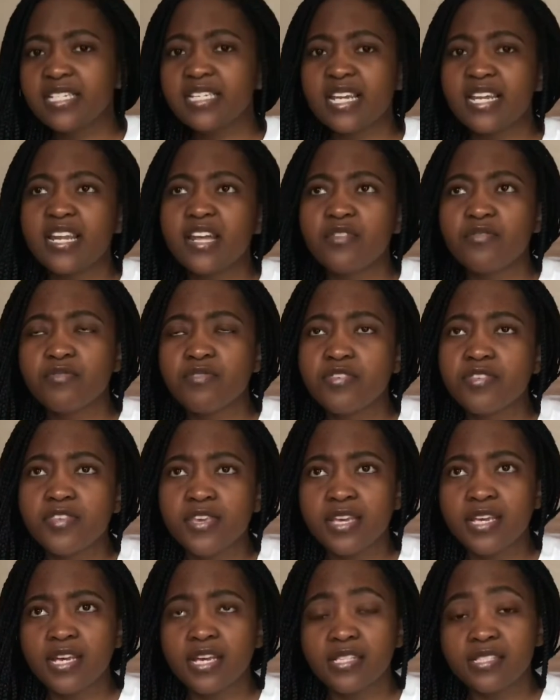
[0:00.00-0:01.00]
and I don't
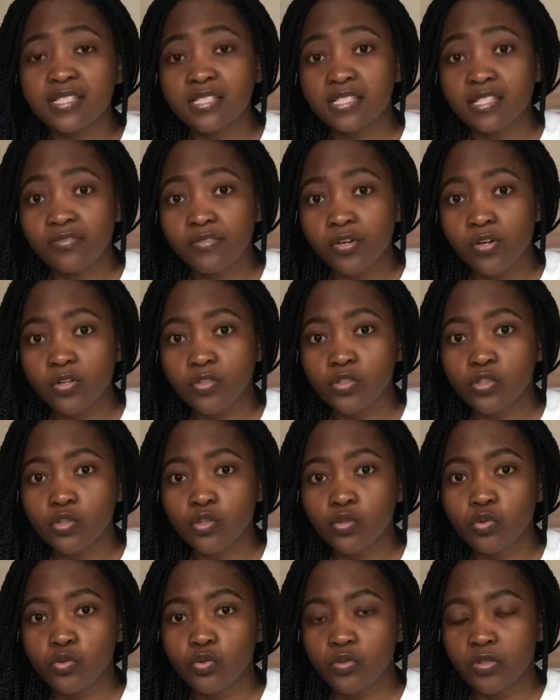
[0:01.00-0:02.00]
think it's difficult to
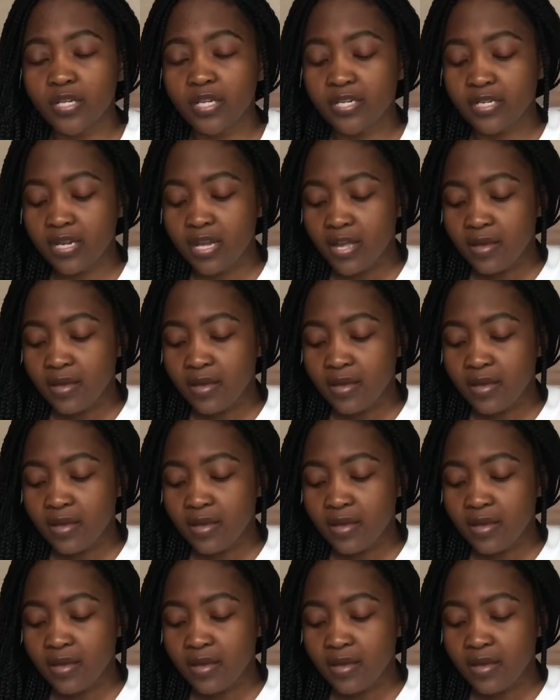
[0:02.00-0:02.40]
do that,